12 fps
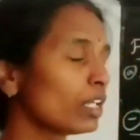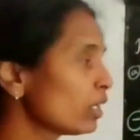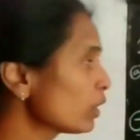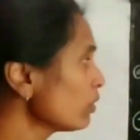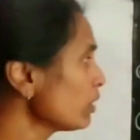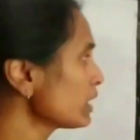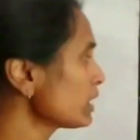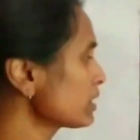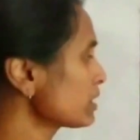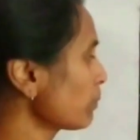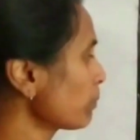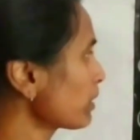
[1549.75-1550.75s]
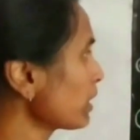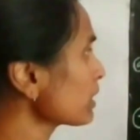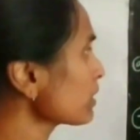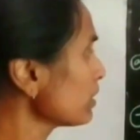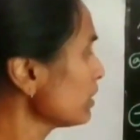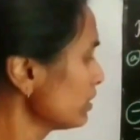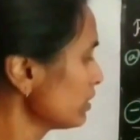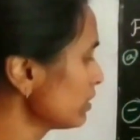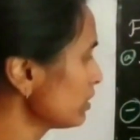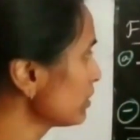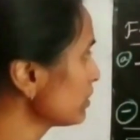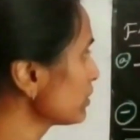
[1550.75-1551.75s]
now let us subtract
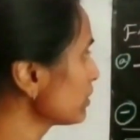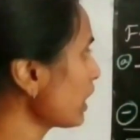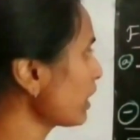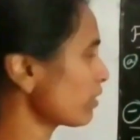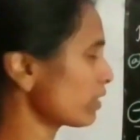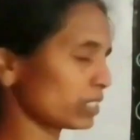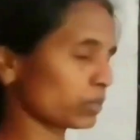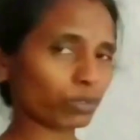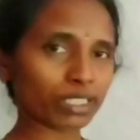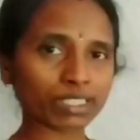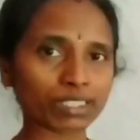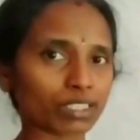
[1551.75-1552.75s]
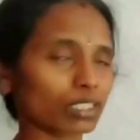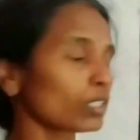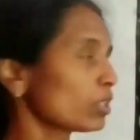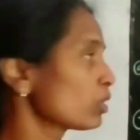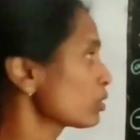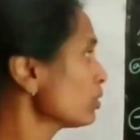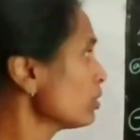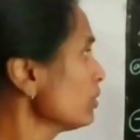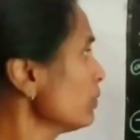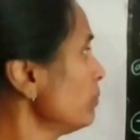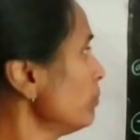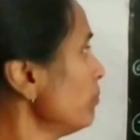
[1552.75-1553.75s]
hundreds place. So
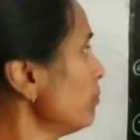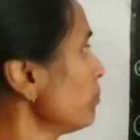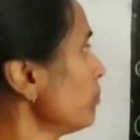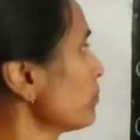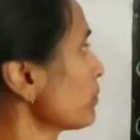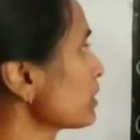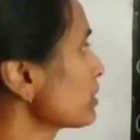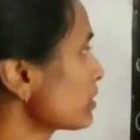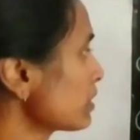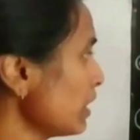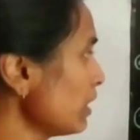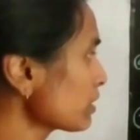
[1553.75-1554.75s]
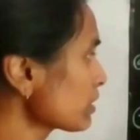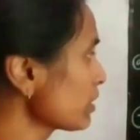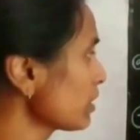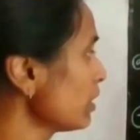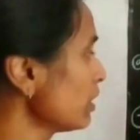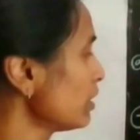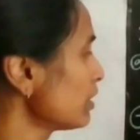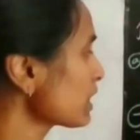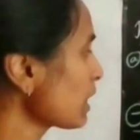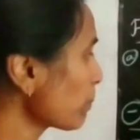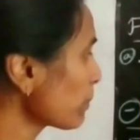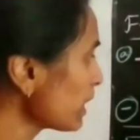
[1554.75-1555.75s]
6,
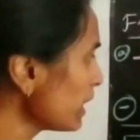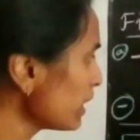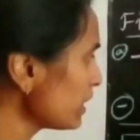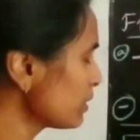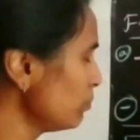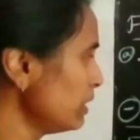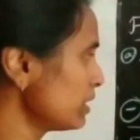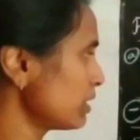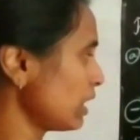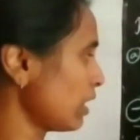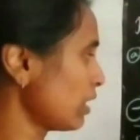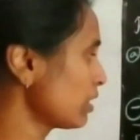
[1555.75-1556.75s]
subtrahend is missing.